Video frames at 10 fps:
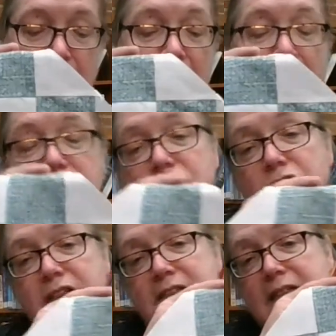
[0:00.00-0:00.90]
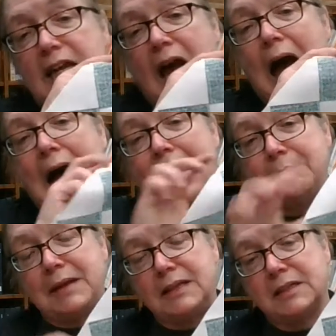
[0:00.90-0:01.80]
As you can see, I
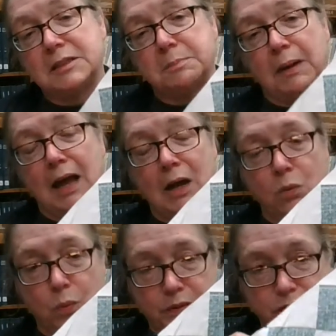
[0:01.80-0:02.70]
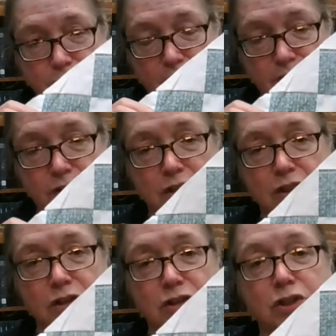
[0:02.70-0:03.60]
made this block with just
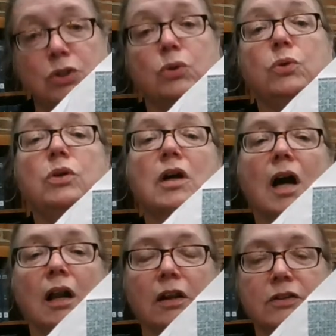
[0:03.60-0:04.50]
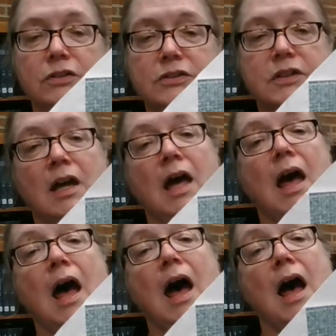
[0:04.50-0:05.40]
two colors.
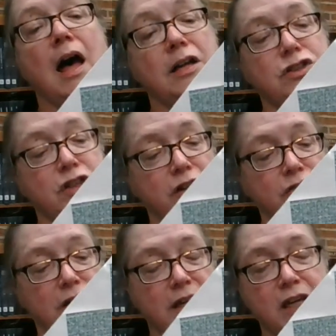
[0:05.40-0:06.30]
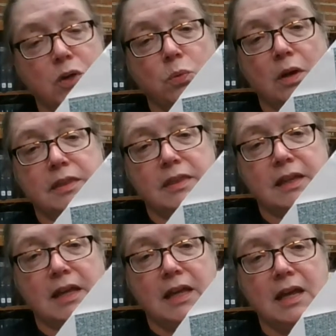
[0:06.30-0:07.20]
Generally, you want
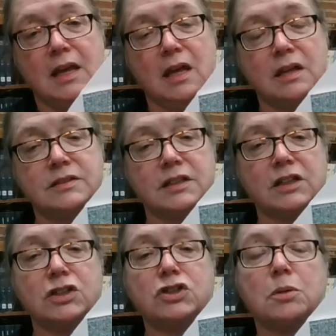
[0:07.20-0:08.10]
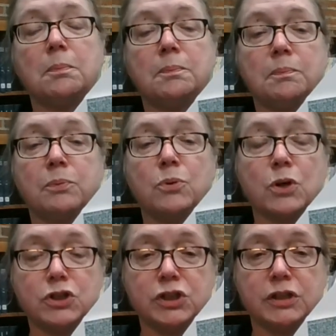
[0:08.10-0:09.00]
the signature
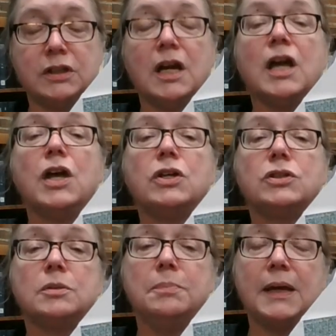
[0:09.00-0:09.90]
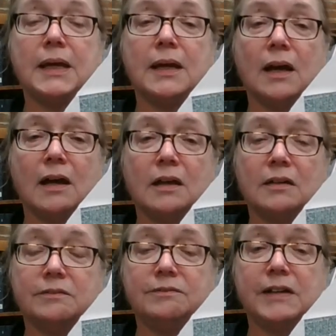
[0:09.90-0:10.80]
portion to be
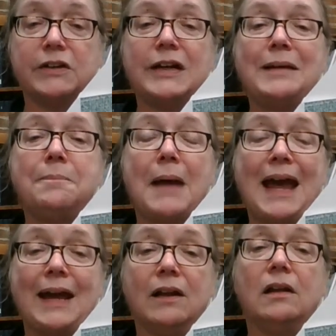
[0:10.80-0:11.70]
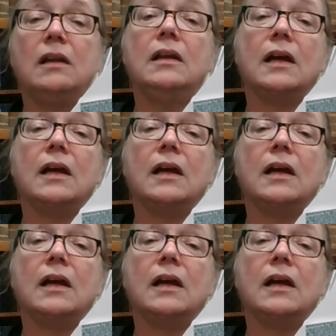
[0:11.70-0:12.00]
a very pale